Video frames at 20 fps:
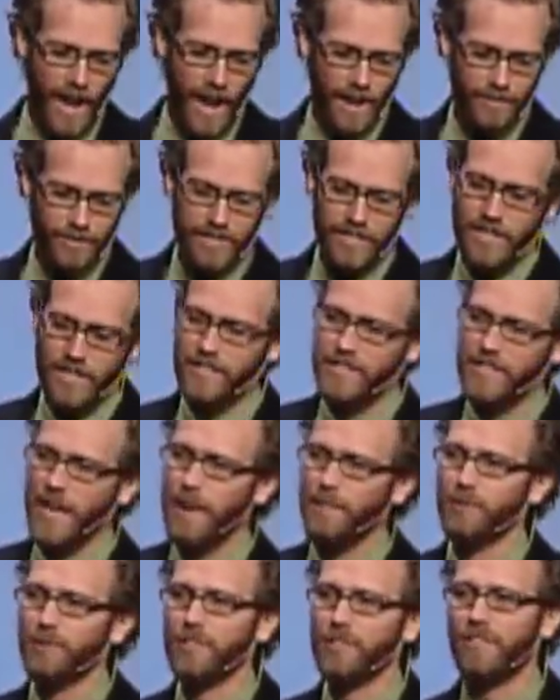I've seen
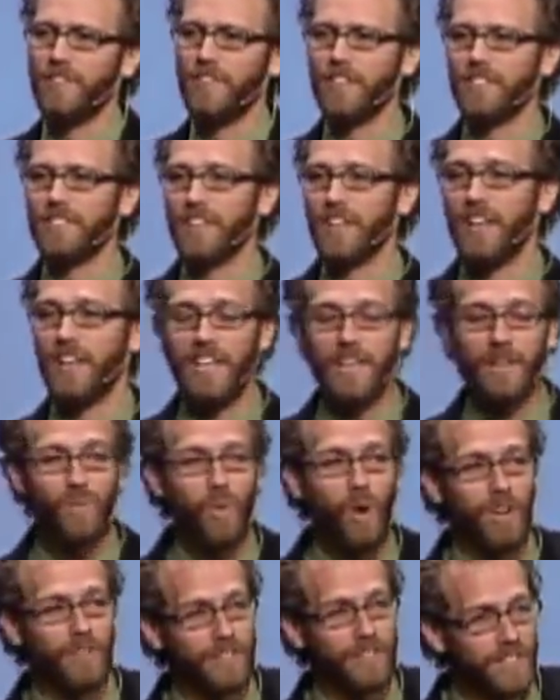examples of this in
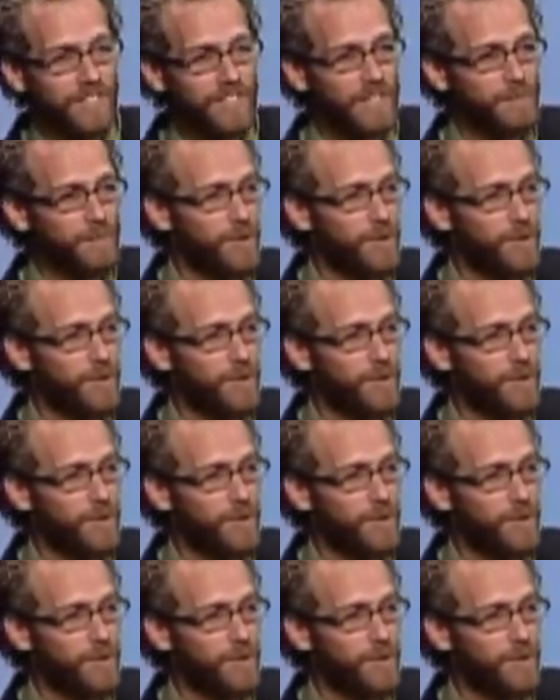Walt Disney